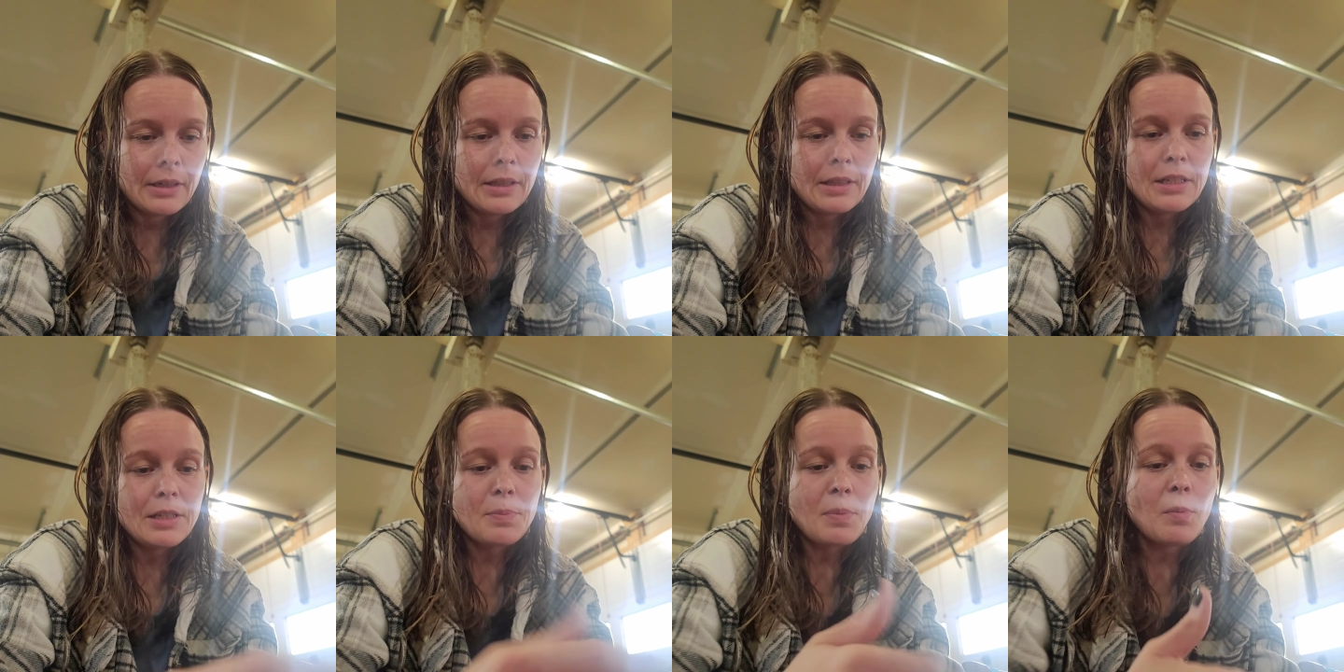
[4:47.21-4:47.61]

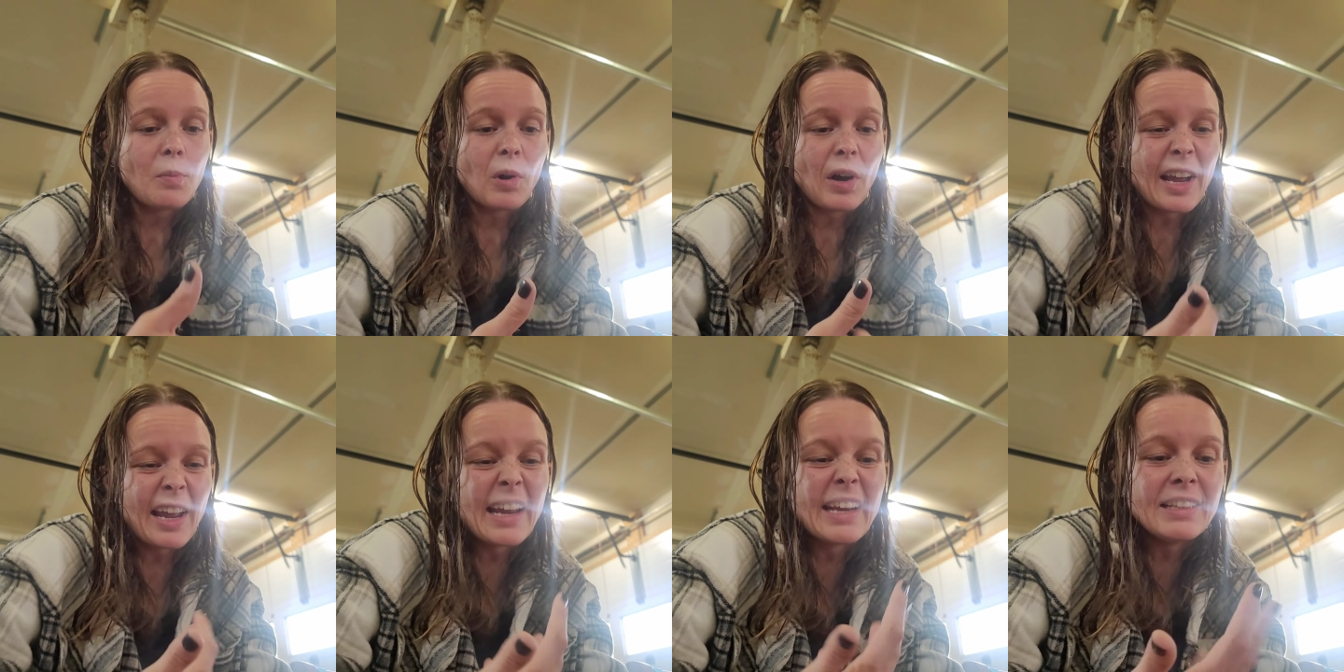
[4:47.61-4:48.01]
These
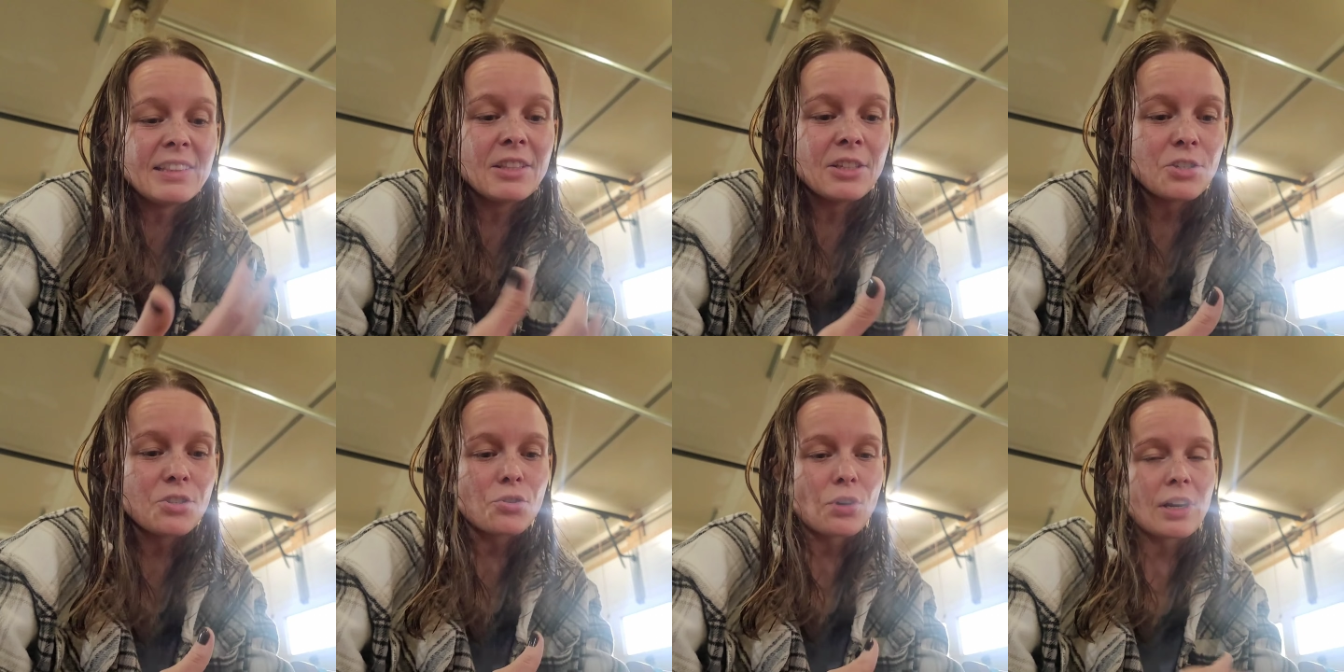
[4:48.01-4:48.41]
people
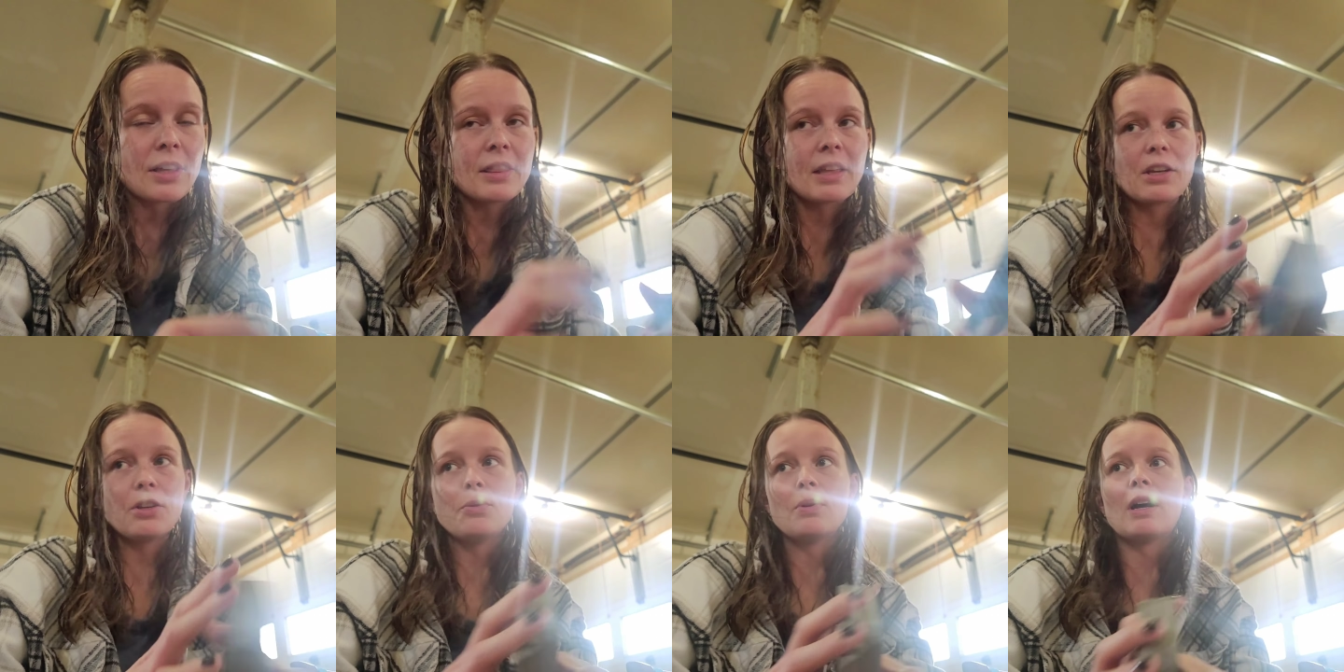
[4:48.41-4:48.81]
hate the
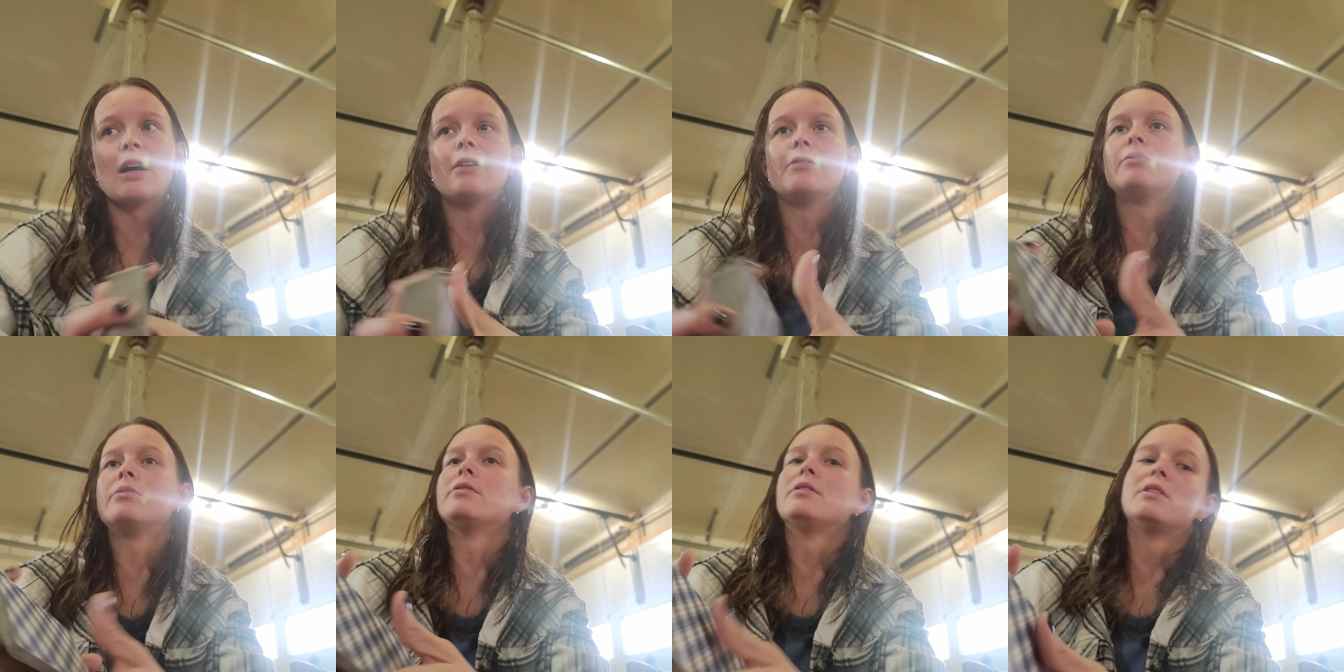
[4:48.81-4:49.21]
strength that you
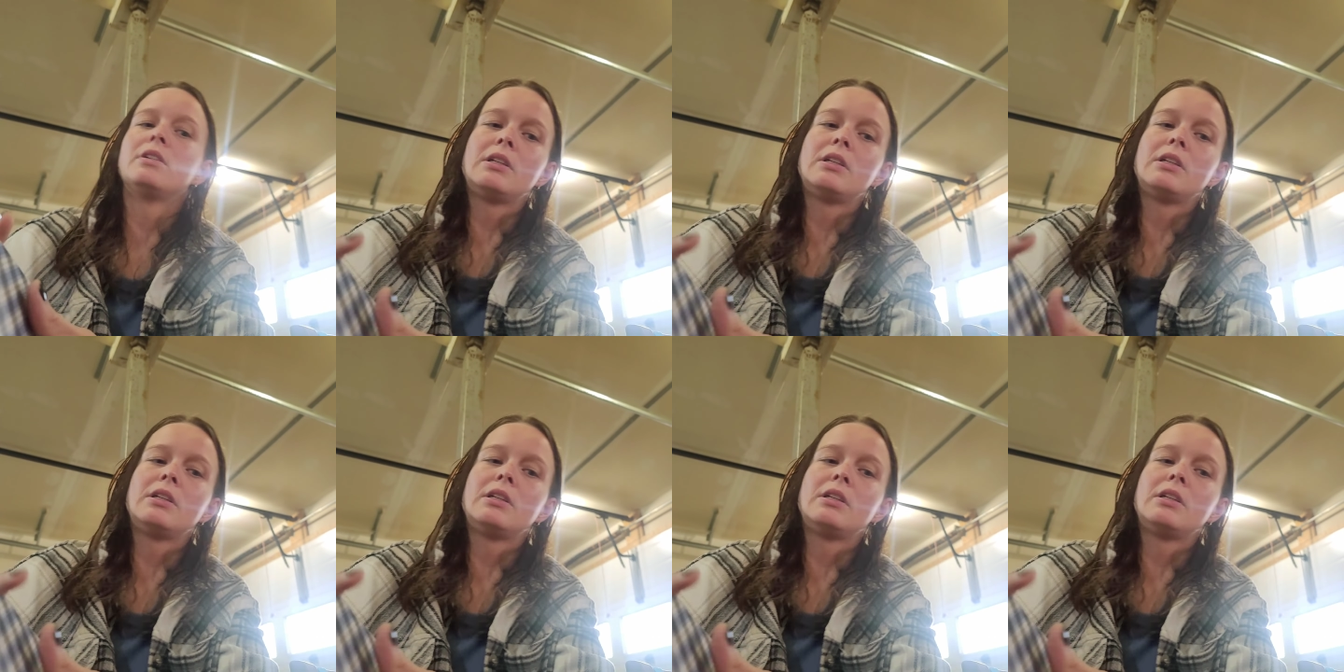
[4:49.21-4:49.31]
have,